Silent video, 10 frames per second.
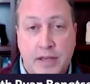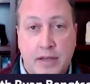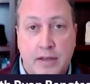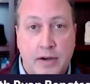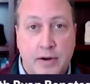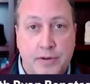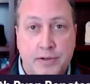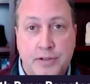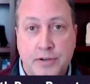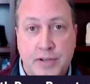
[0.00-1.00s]
I think,
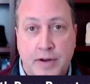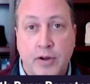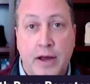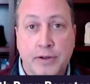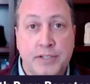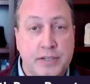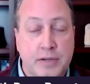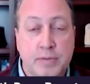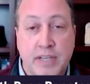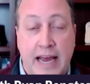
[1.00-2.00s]
there's several health
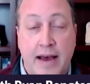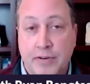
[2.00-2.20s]
systems that